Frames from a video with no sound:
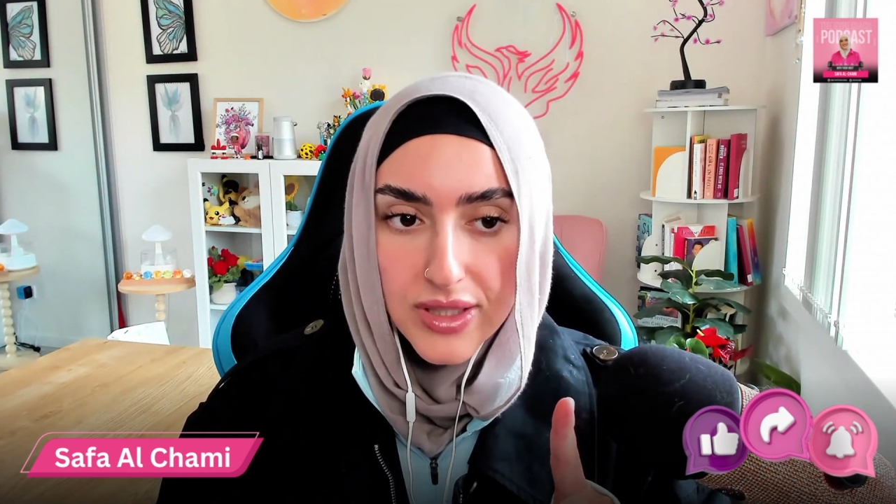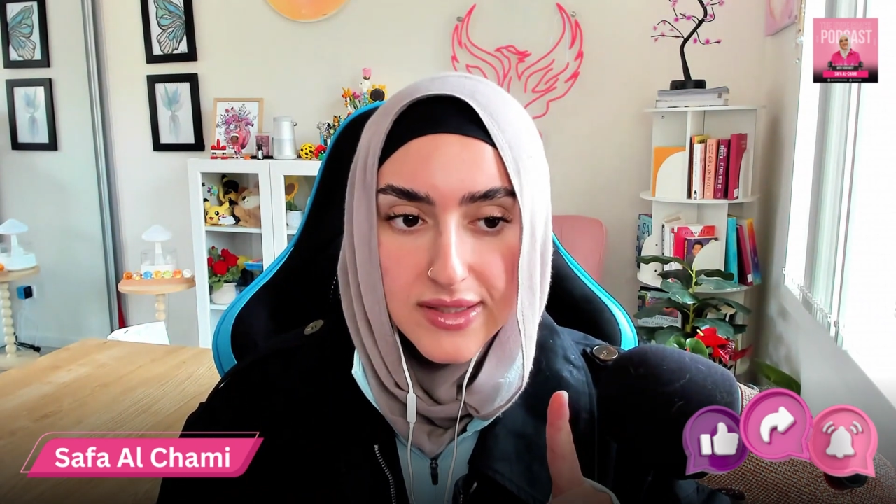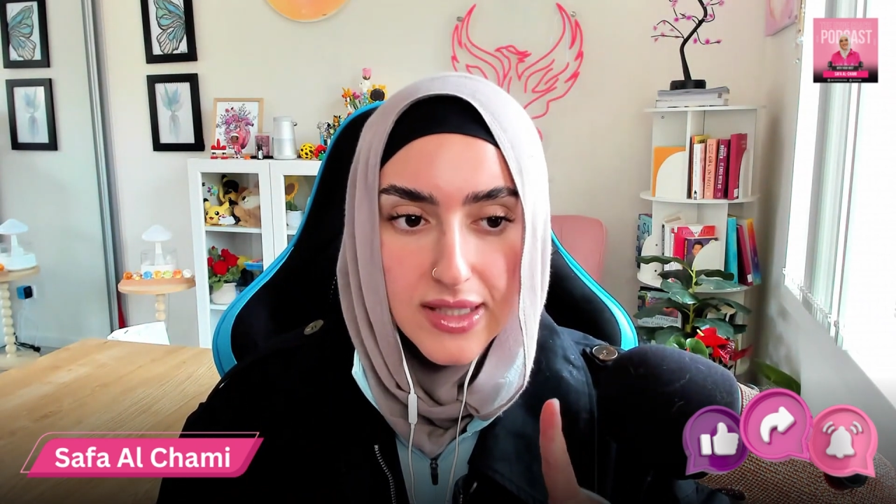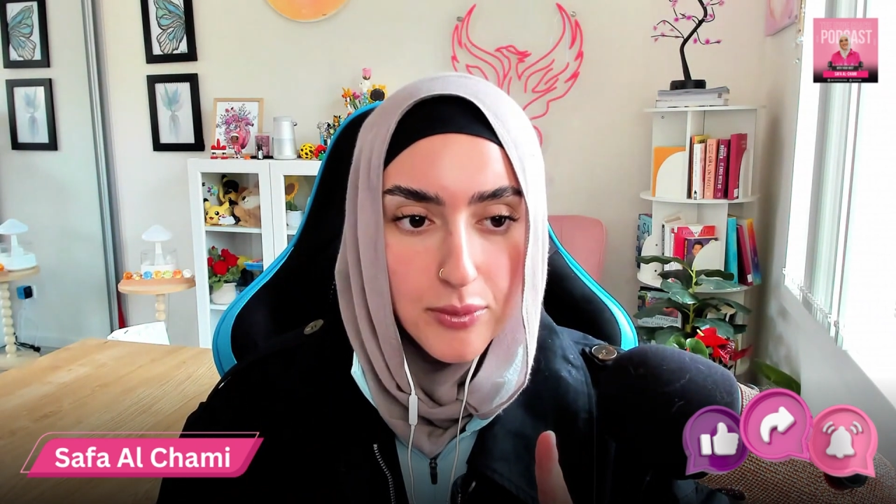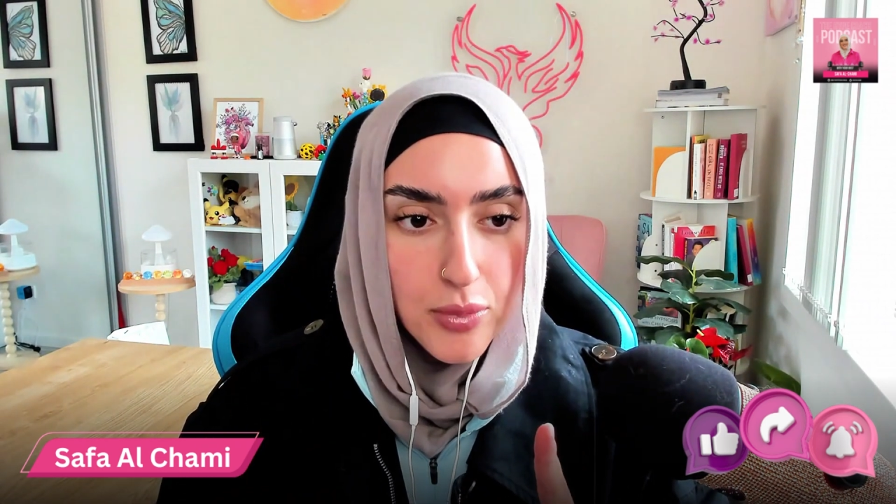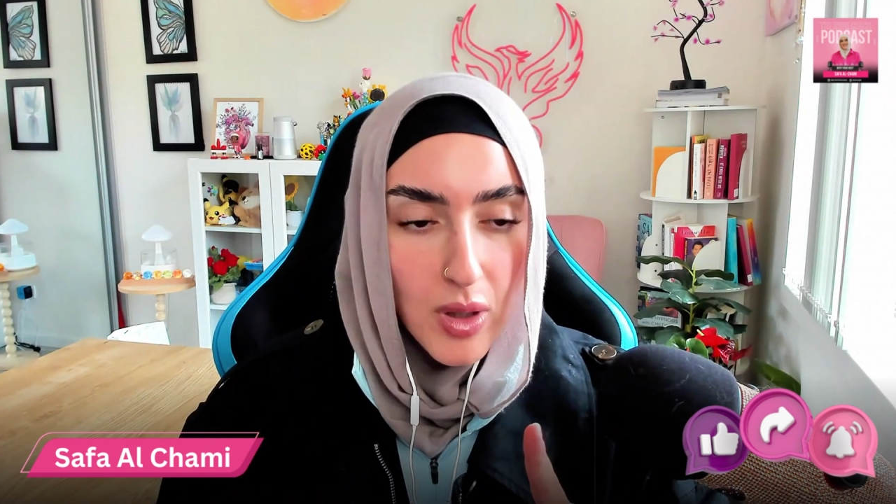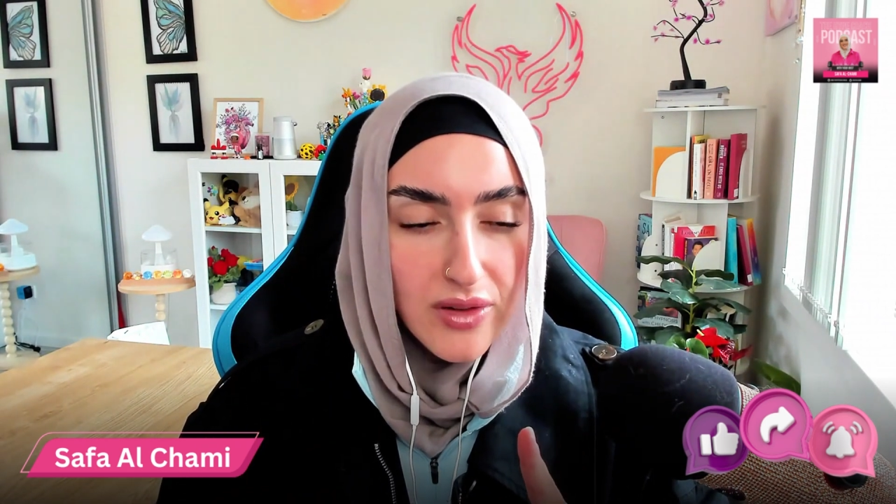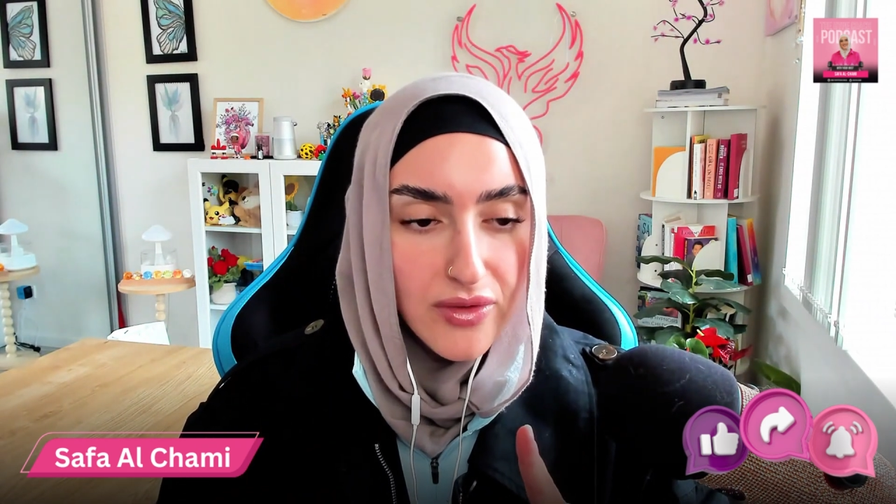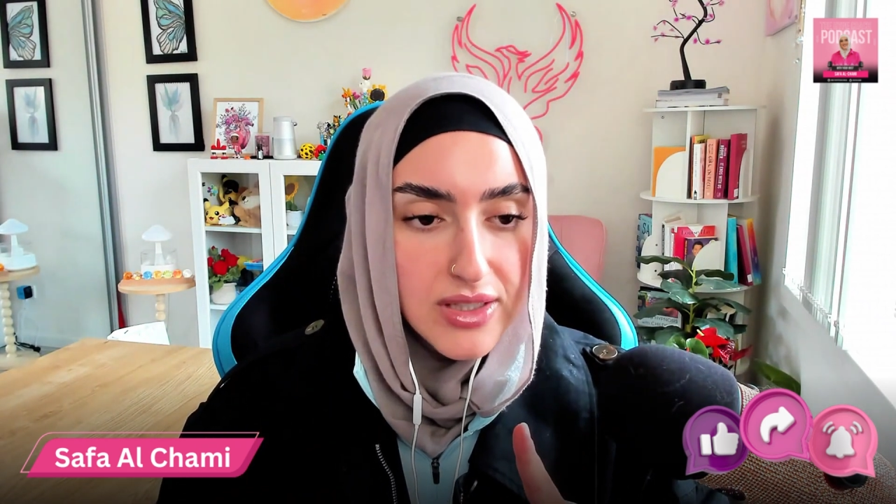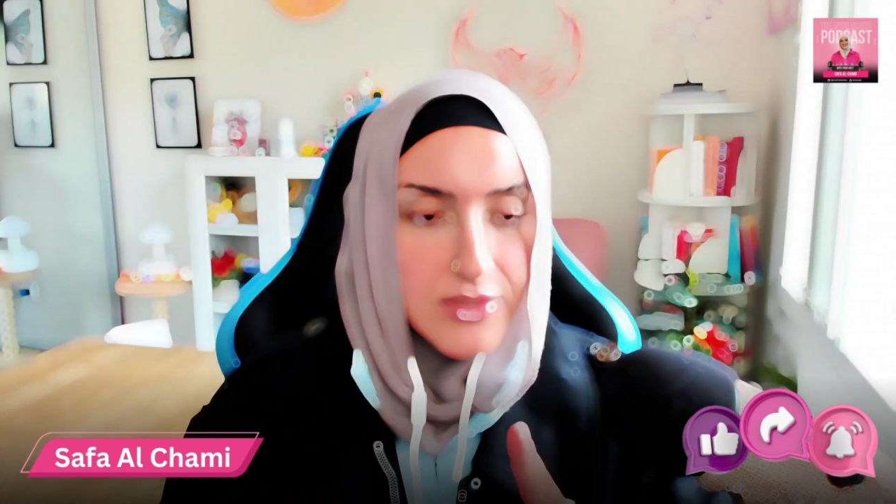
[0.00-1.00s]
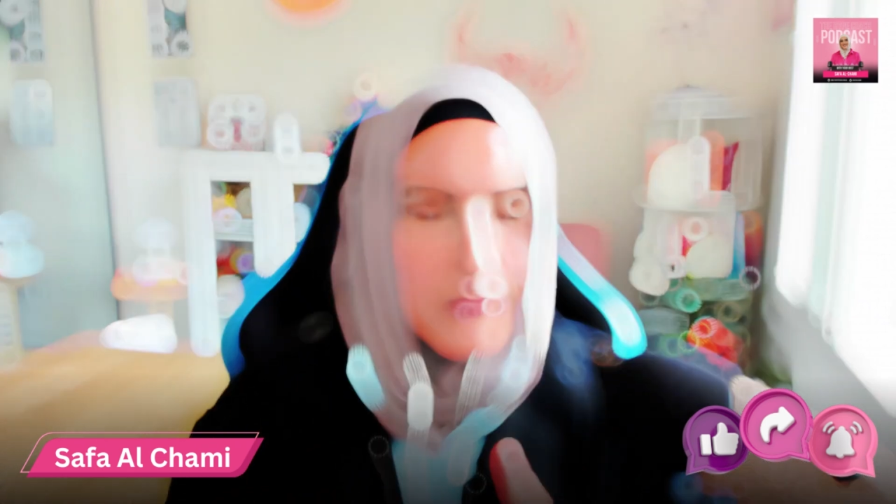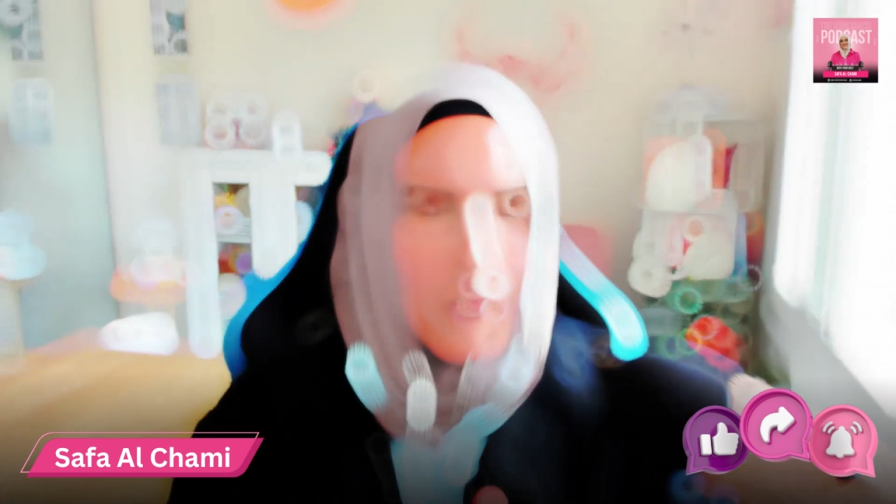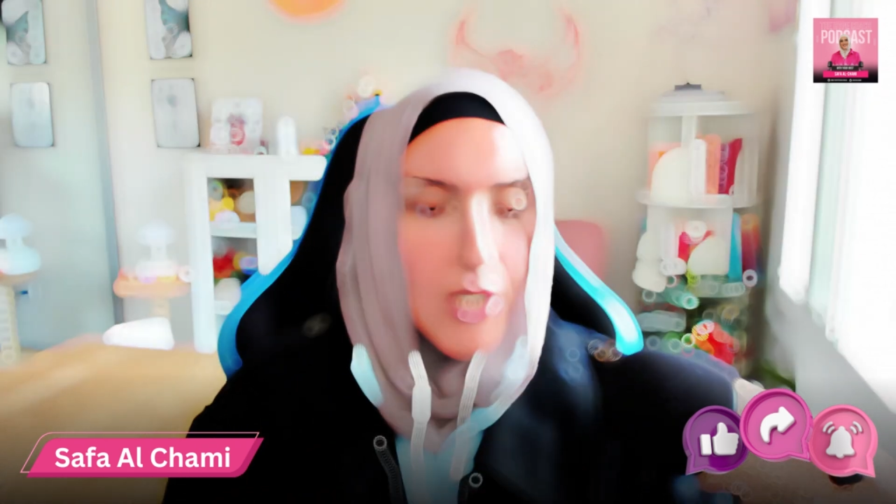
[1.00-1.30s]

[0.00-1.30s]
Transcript: example, my friends.